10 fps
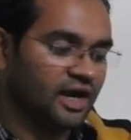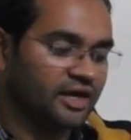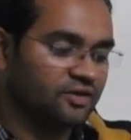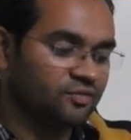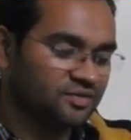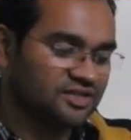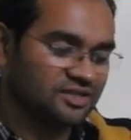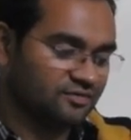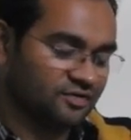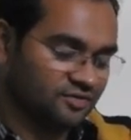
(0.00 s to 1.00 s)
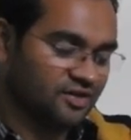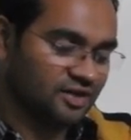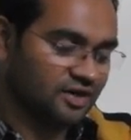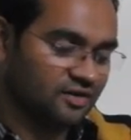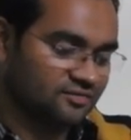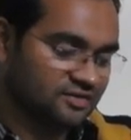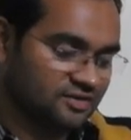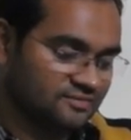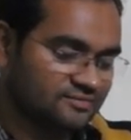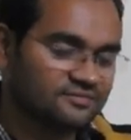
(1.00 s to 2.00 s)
and it will be safer wearing gloves.